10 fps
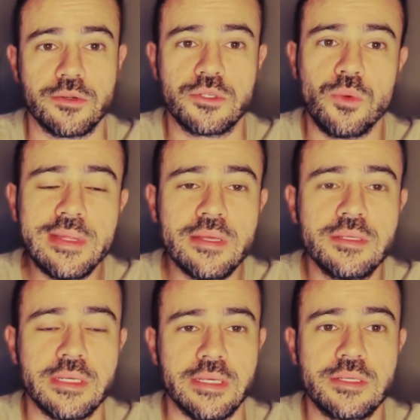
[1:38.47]
So what
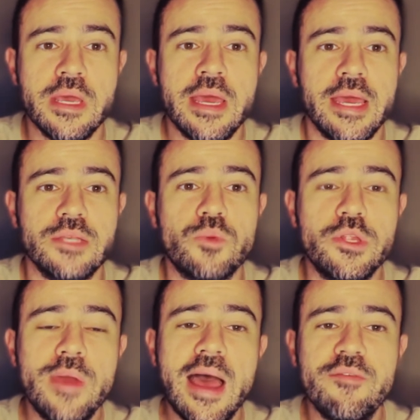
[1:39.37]
this is, is when
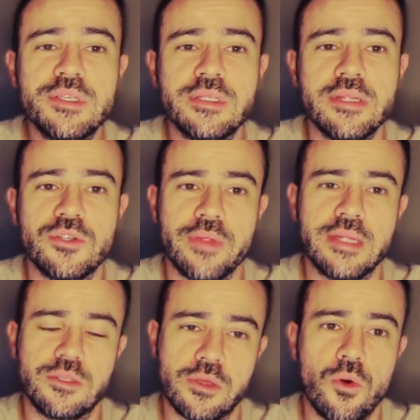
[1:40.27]
you have a sensor
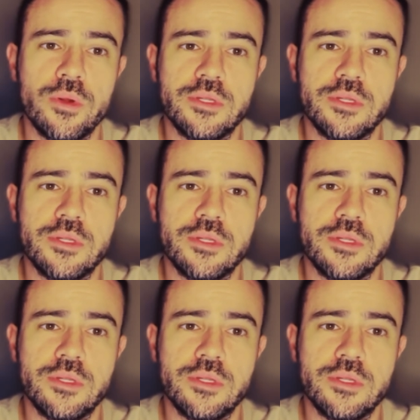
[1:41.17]
that's going